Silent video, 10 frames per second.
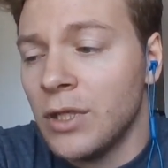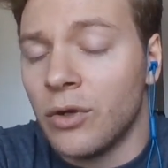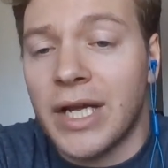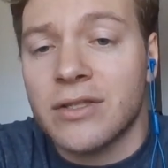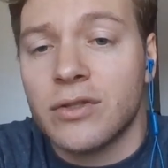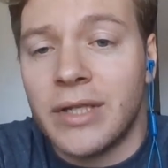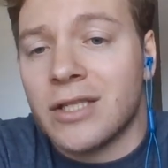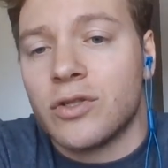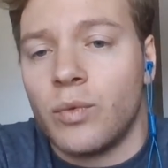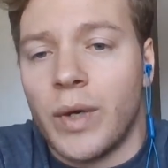
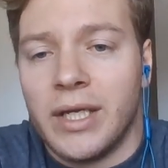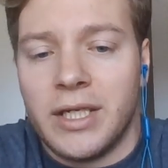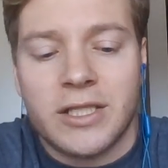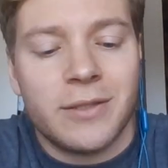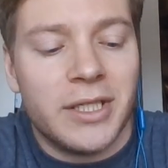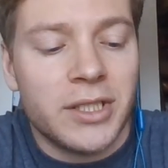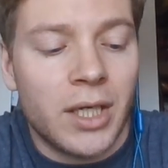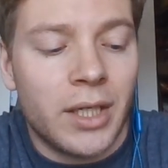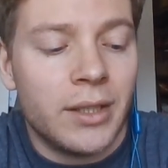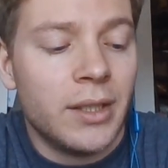that's the way it needs to be
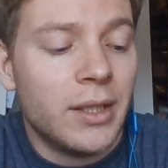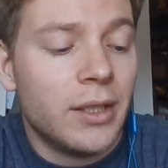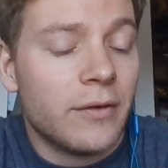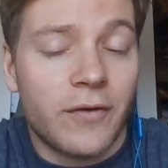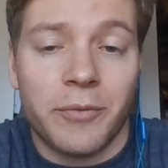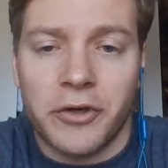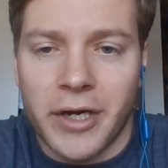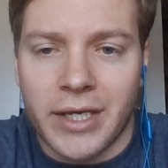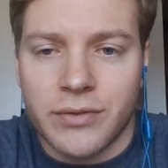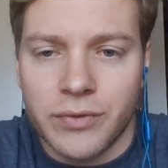done from the
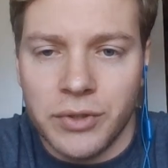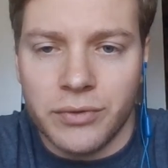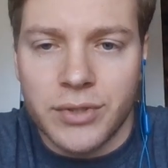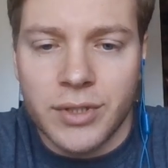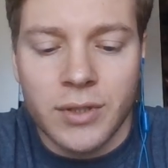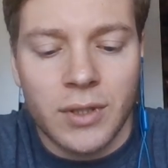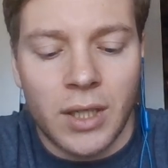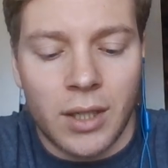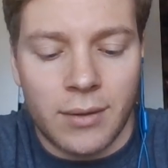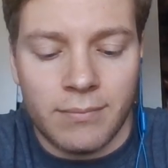grassroots.
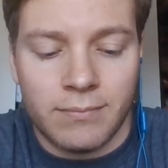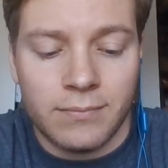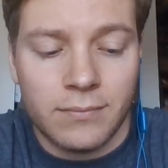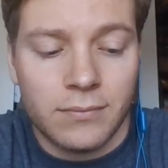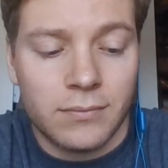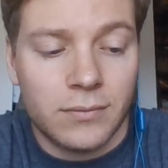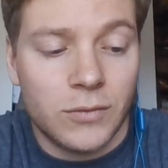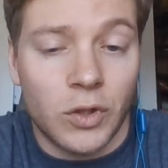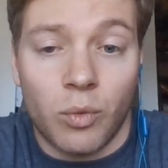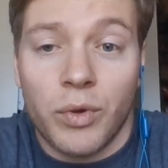
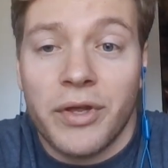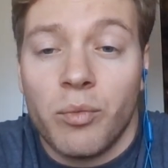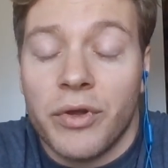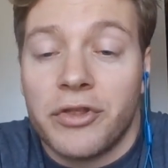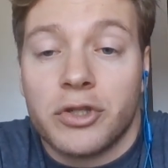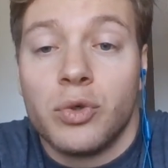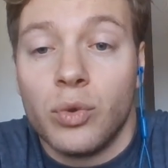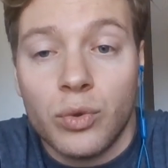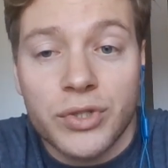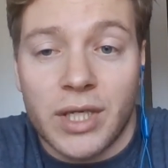With the
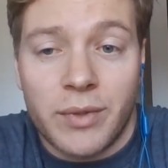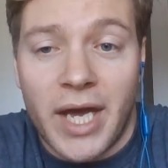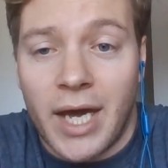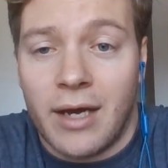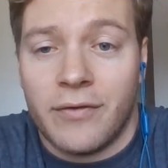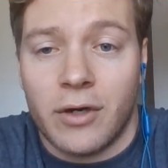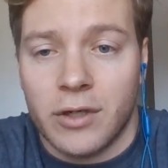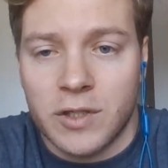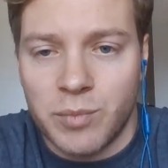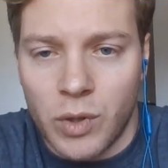tools that we have at our
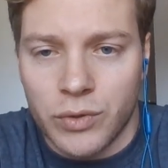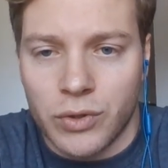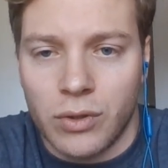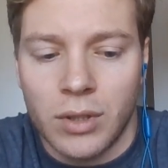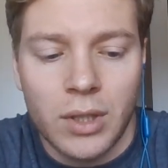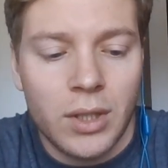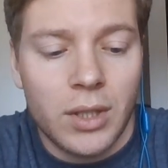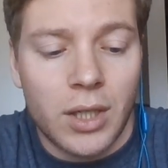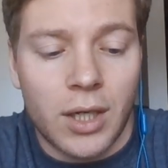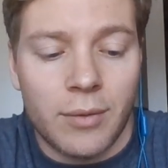disposal.
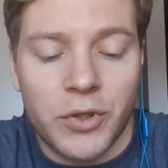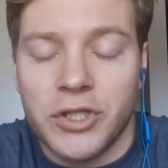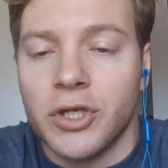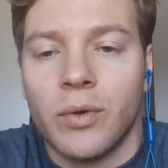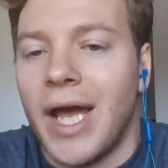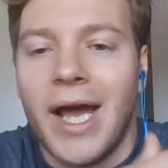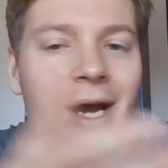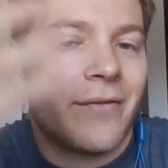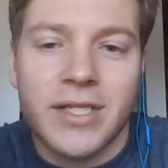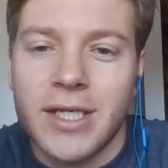We don't
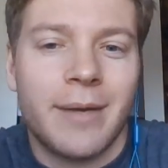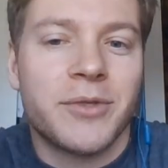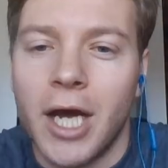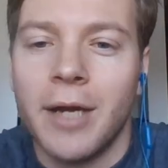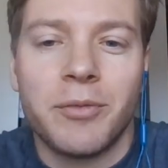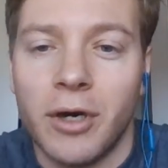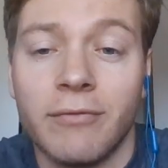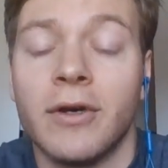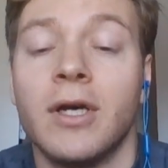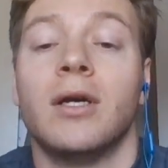have the same type
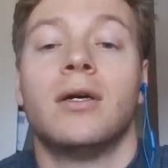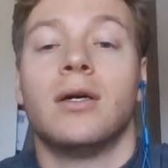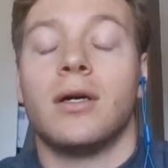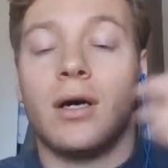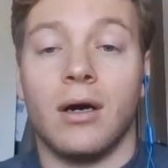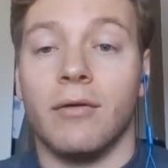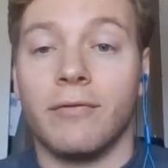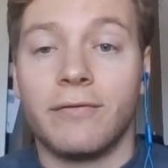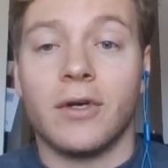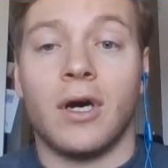of
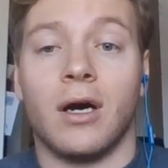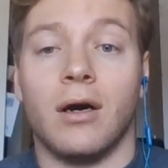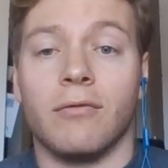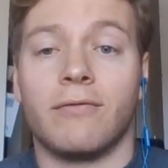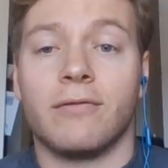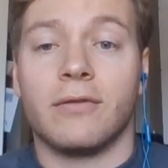uh,